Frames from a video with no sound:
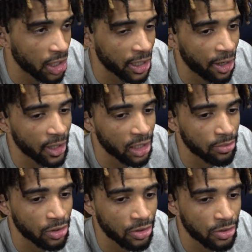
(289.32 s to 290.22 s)
Carolina
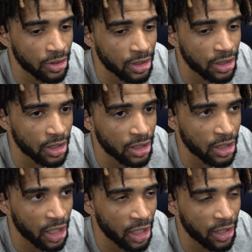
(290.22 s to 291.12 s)
Blue
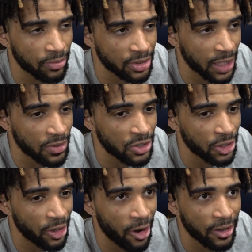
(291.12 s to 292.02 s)
steps into
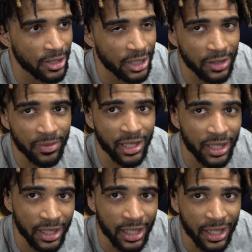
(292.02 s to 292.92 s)
the Garden, it's going to be
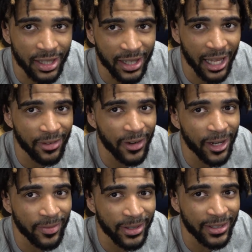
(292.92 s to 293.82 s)
that
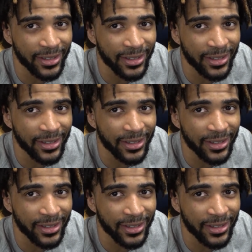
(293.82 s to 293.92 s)
environment.